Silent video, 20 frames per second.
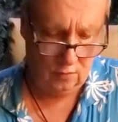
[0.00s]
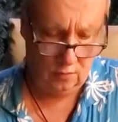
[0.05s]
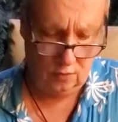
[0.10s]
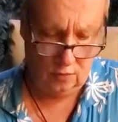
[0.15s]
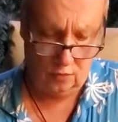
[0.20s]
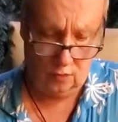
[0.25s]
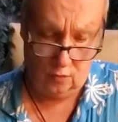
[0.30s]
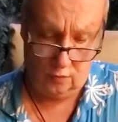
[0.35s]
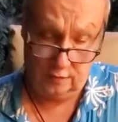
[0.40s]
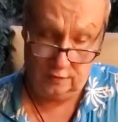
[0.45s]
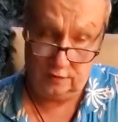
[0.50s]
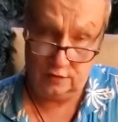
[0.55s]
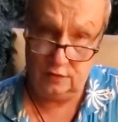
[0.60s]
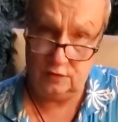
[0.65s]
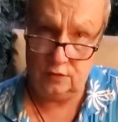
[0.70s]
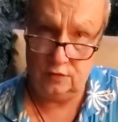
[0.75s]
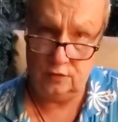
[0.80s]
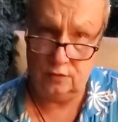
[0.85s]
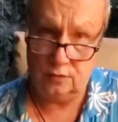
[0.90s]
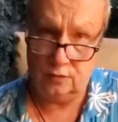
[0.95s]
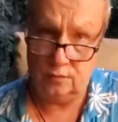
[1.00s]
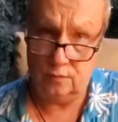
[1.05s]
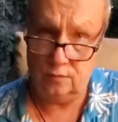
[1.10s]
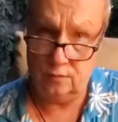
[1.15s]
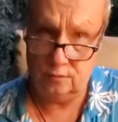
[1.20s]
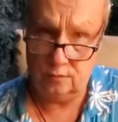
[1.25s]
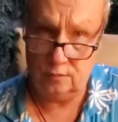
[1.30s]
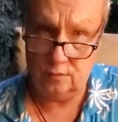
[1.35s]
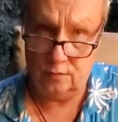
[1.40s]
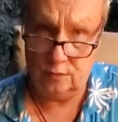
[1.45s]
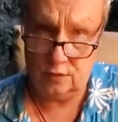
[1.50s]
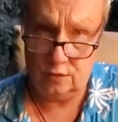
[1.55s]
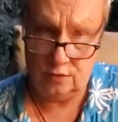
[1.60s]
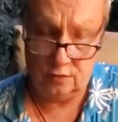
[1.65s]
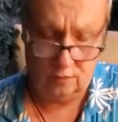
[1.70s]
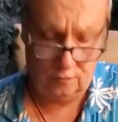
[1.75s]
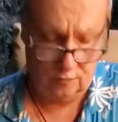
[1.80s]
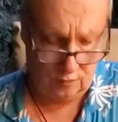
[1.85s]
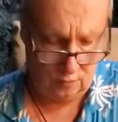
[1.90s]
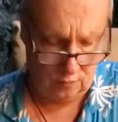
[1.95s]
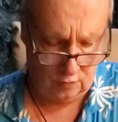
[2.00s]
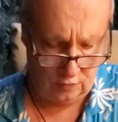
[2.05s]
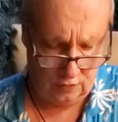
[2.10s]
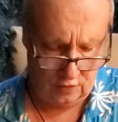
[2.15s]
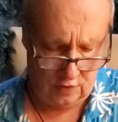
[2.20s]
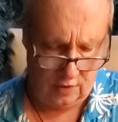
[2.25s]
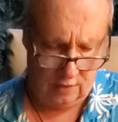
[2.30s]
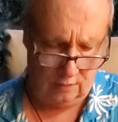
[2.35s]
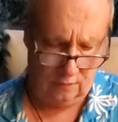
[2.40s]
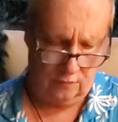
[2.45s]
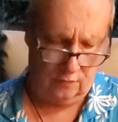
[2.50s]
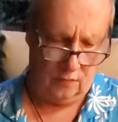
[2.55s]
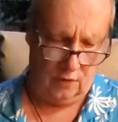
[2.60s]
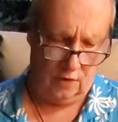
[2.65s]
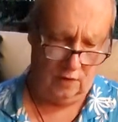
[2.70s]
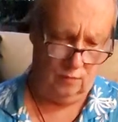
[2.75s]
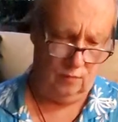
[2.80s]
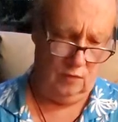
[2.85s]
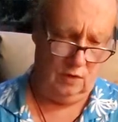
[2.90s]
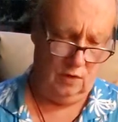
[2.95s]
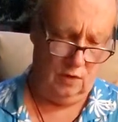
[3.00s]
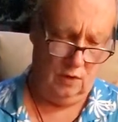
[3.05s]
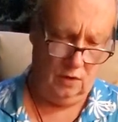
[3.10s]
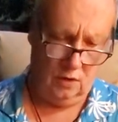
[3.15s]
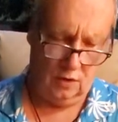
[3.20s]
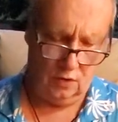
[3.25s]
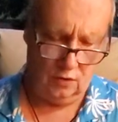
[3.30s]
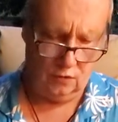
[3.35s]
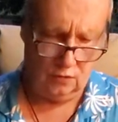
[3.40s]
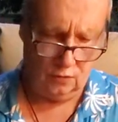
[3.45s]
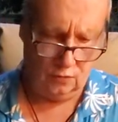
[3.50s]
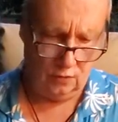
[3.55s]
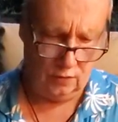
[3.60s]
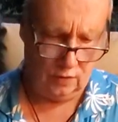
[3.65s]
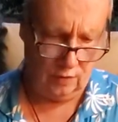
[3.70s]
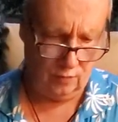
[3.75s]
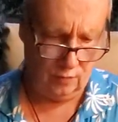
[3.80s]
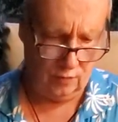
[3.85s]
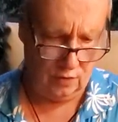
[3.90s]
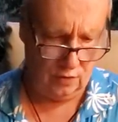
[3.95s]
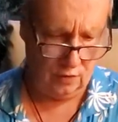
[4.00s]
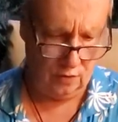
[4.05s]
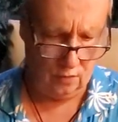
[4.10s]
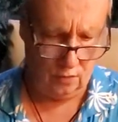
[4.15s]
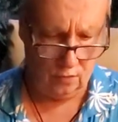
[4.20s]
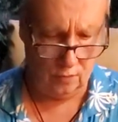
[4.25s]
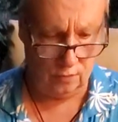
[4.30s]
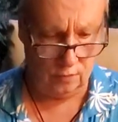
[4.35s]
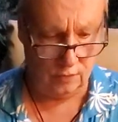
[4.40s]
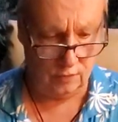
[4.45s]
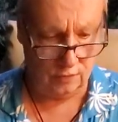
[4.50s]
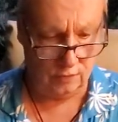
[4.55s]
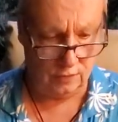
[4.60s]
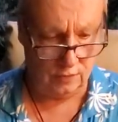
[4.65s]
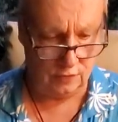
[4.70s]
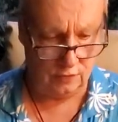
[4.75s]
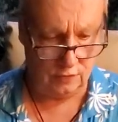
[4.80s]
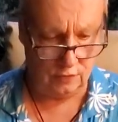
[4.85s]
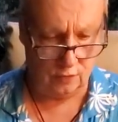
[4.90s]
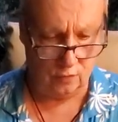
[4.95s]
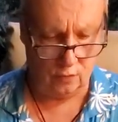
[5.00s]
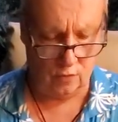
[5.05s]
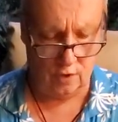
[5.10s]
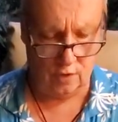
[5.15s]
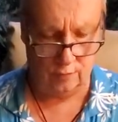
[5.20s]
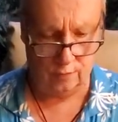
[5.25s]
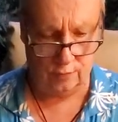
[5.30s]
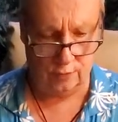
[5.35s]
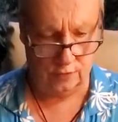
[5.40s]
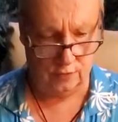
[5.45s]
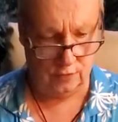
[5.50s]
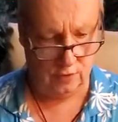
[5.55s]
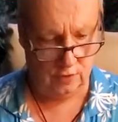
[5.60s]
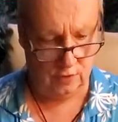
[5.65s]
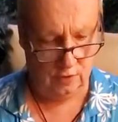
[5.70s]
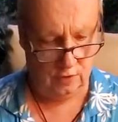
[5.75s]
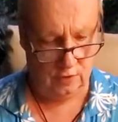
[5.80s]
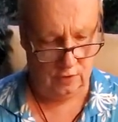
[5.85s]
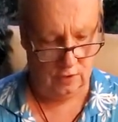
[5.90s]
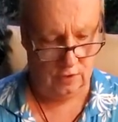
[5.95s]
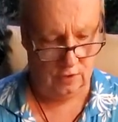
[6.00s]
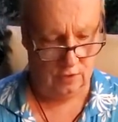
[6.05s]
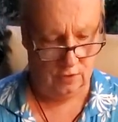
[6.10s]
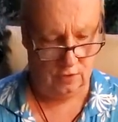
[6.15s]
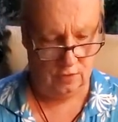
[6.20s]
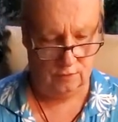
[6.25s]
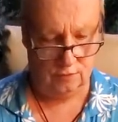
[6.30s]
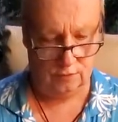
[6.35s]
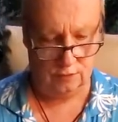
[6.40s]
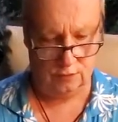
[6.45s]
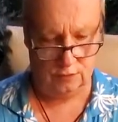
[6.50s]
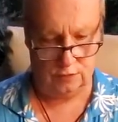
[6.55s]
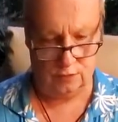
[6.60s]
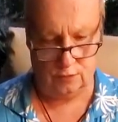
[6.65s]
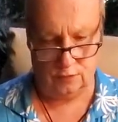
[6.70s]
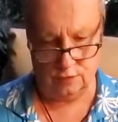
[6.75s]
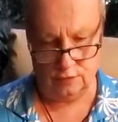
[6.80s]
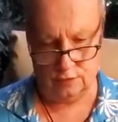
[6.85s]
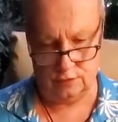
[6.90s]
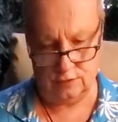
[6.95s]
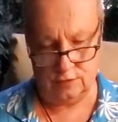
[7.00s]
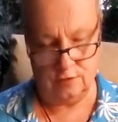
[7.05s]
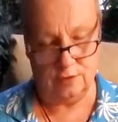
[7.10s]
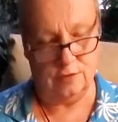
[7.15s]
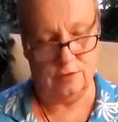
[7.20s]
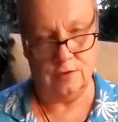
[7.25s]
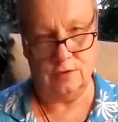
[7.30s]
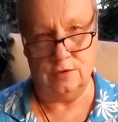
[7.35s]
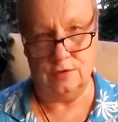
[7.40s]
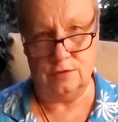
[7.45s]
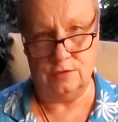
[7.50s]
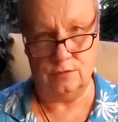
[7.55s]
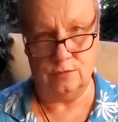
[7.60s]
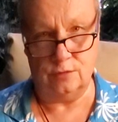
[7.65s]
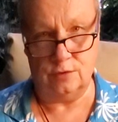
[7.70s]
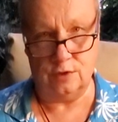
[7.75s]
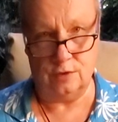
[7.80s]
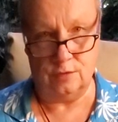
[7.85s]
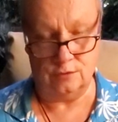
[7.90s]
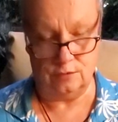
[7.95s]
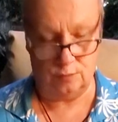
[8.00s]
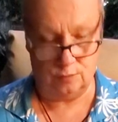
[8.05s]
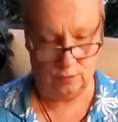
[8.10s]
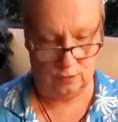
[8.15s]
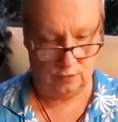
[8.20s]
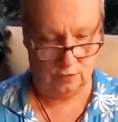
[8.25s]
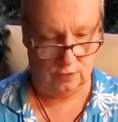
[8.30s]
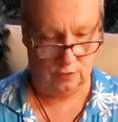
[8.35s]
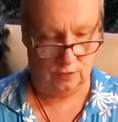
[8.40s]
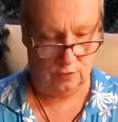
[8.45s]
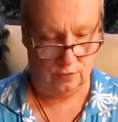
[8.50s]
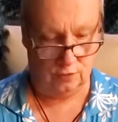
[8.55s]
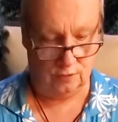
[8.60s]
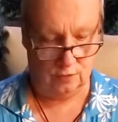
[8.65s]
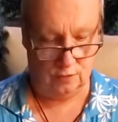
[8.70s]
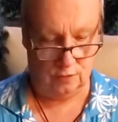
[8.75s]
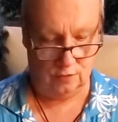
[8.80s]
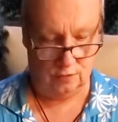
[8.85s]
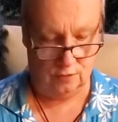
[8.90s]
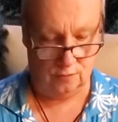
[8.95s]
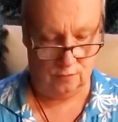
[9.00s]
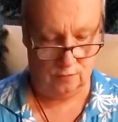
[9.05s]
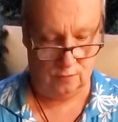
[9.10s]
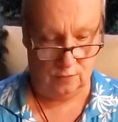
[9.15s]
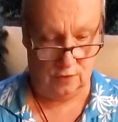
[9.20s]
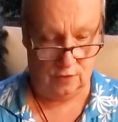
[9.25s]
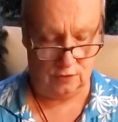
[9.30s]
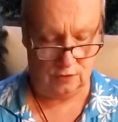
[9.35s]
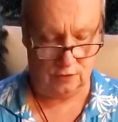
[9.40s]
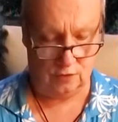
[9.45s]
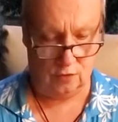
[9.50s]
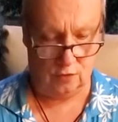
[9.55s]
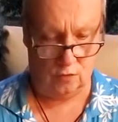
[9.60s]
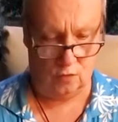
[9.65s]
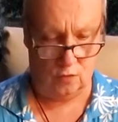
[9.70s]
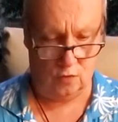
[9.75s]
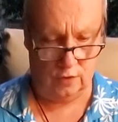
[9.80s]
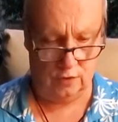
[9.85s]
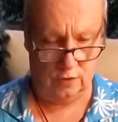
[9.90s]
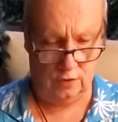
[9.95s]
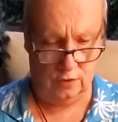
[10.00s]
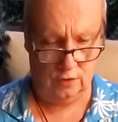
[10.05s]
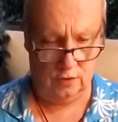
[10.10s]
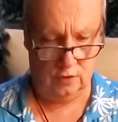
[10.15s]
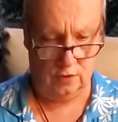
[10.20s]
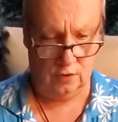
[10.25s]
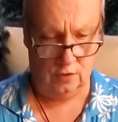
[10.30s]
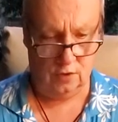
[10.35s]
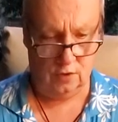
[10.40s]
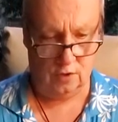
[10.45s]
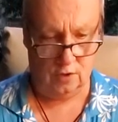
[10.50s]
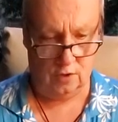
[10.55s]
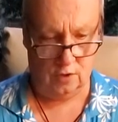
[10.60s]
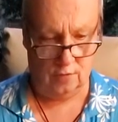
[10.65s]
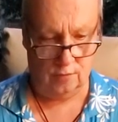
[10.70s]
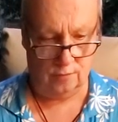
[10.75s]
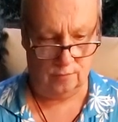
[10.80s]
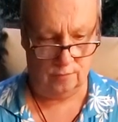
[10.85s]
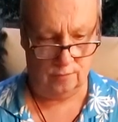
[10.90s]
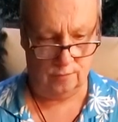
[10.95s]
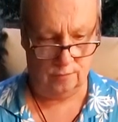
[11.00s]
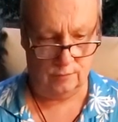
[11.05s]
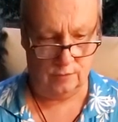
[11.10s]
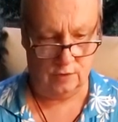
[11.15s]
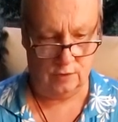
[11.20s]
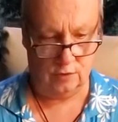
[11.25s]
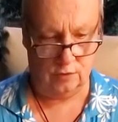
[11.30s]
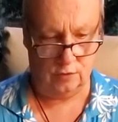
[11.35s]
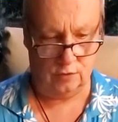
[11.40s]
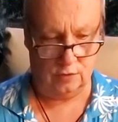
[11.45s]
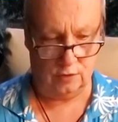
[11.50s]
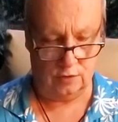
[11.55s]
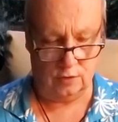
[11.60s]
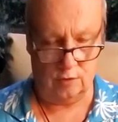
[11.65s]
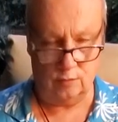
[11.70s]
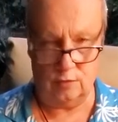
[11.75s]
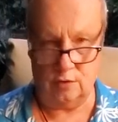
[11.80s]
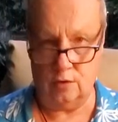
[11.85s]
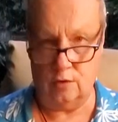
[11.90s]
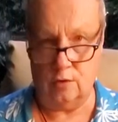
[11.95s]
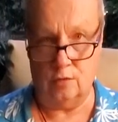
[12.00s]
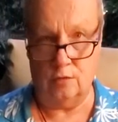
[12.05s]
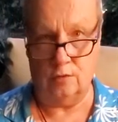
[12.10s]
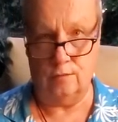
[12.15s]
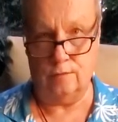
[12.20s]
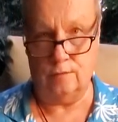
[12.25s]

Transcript: but hopefully soon, mid-November time frame. And do let me know if they show up, and if you start to see this, and we have some pretty good things that go on, then you can let me know